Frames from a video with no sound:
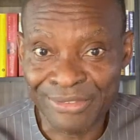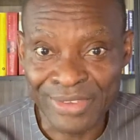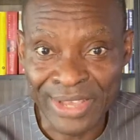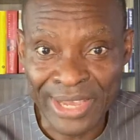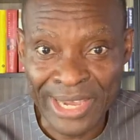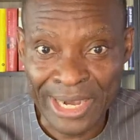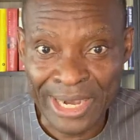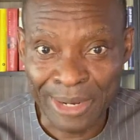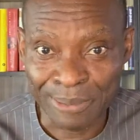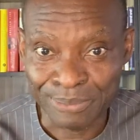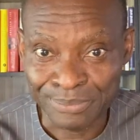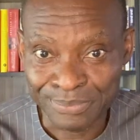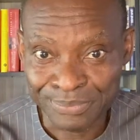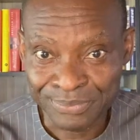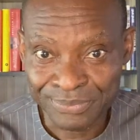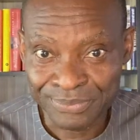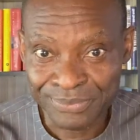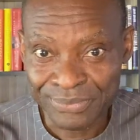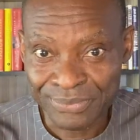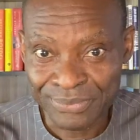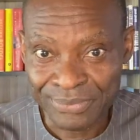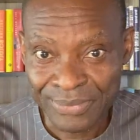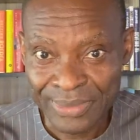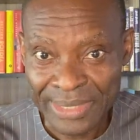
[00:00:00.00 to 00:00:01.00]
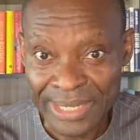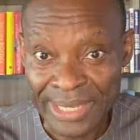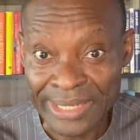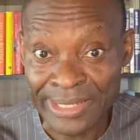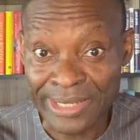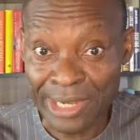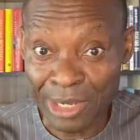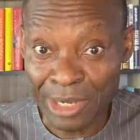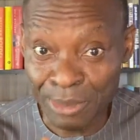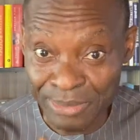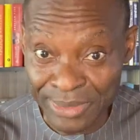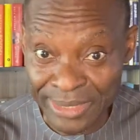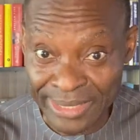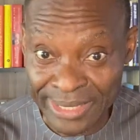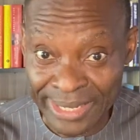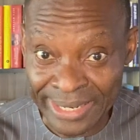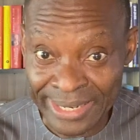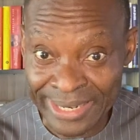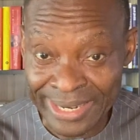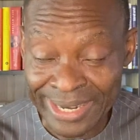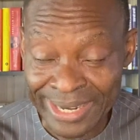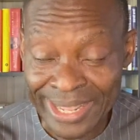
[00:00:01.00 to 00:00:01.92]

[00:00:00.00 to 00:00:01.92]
income. It comes in